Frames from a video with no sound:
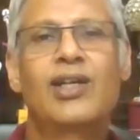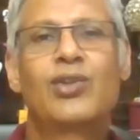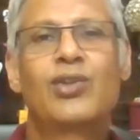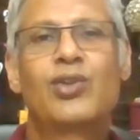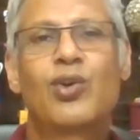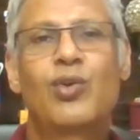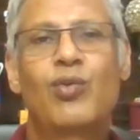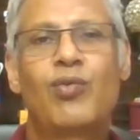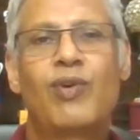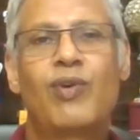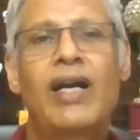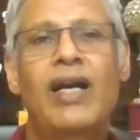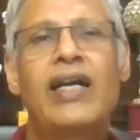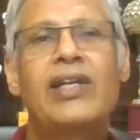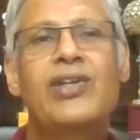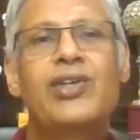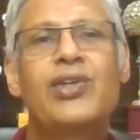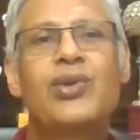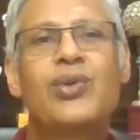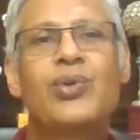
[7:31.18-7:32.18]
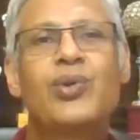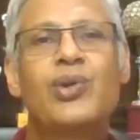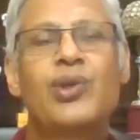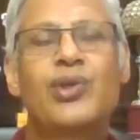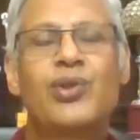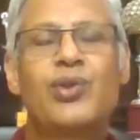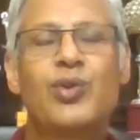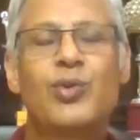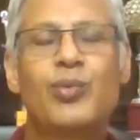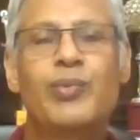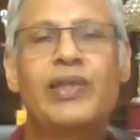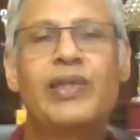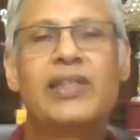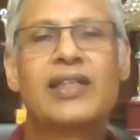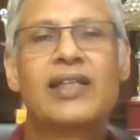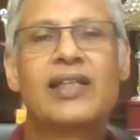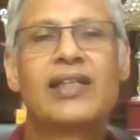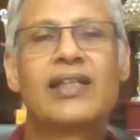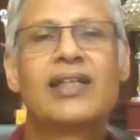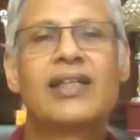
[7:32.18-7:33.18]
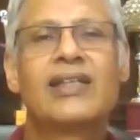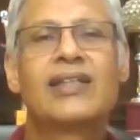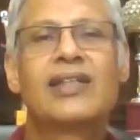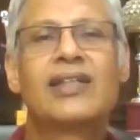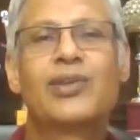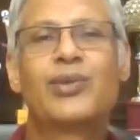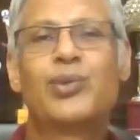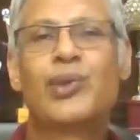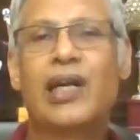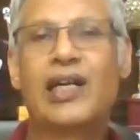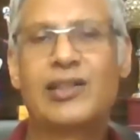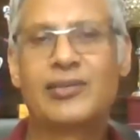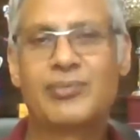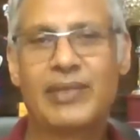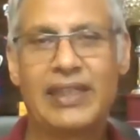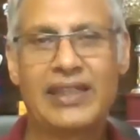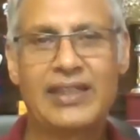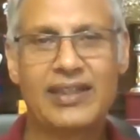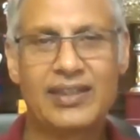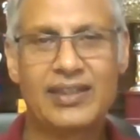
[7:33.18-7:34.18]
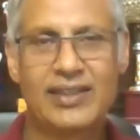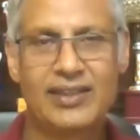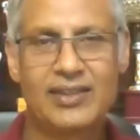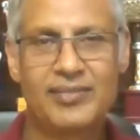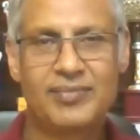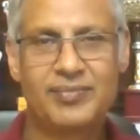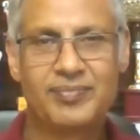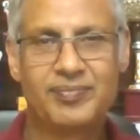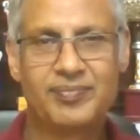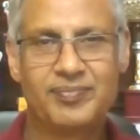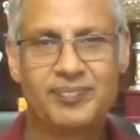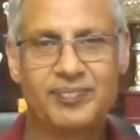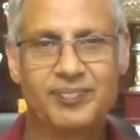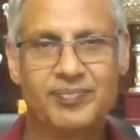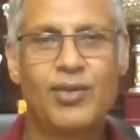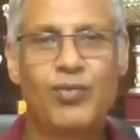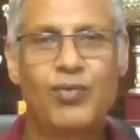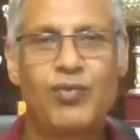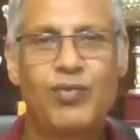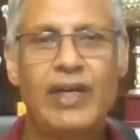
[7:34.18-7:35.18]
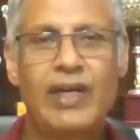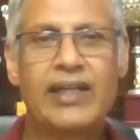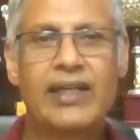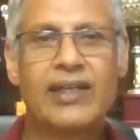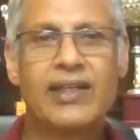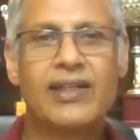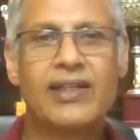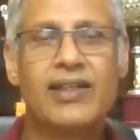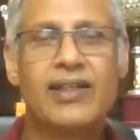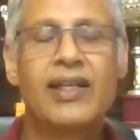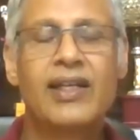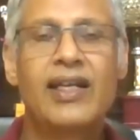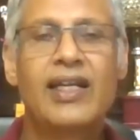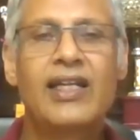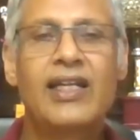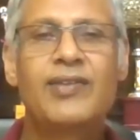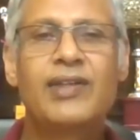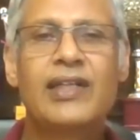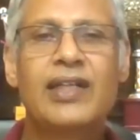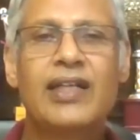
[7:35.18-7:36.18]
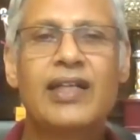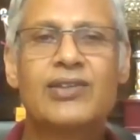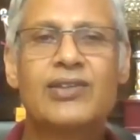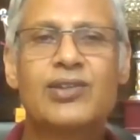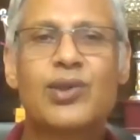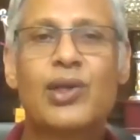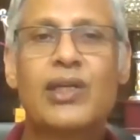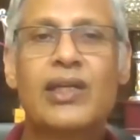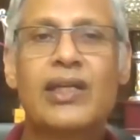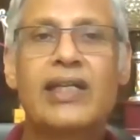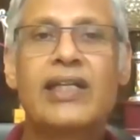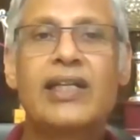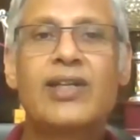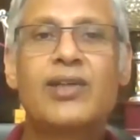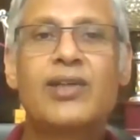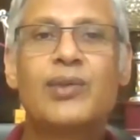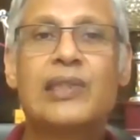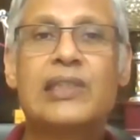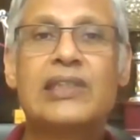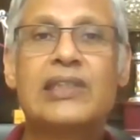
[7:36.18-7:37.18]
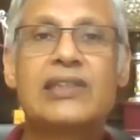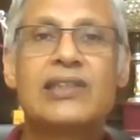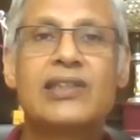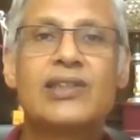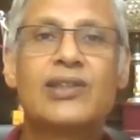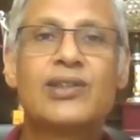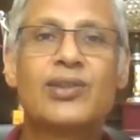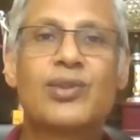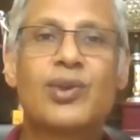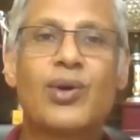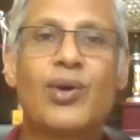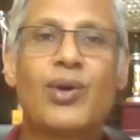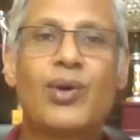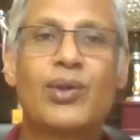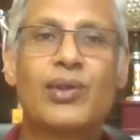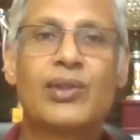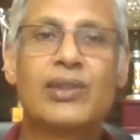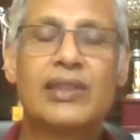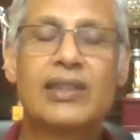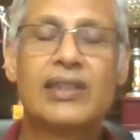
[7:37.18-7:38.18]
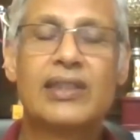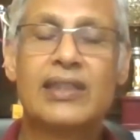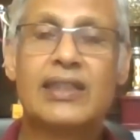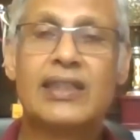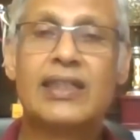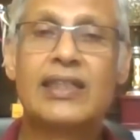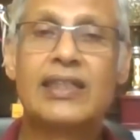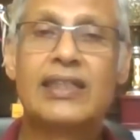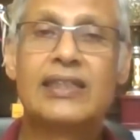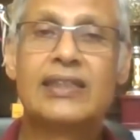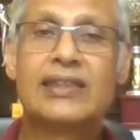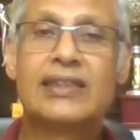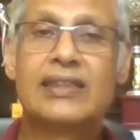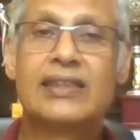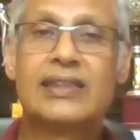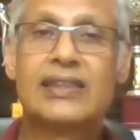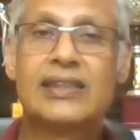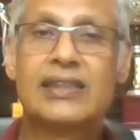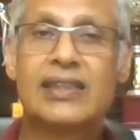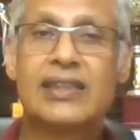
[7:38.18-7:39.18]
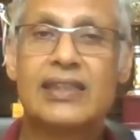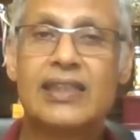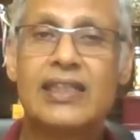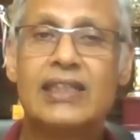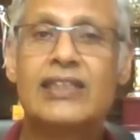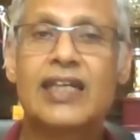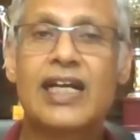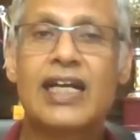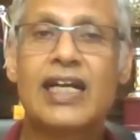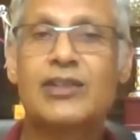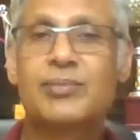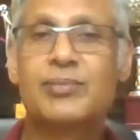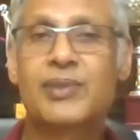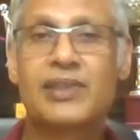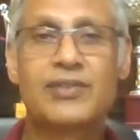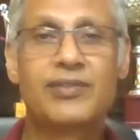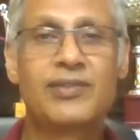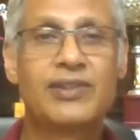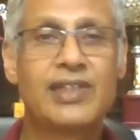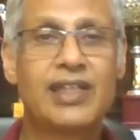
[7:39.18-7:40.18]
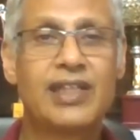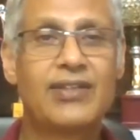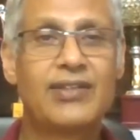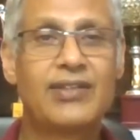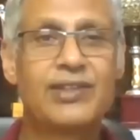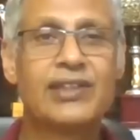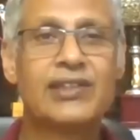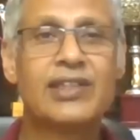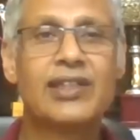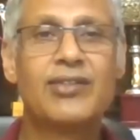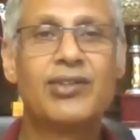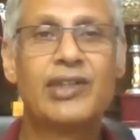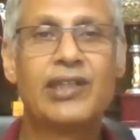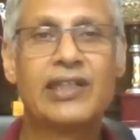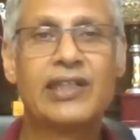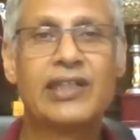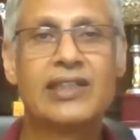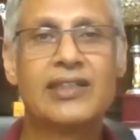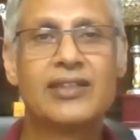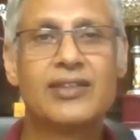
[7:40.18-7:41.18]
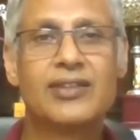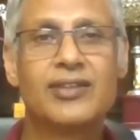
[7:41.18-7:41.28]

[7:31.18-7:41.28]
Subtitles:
So why should you be thinking that you can't make it? Fine. Anyone has got any questions on this aspect which I just covered?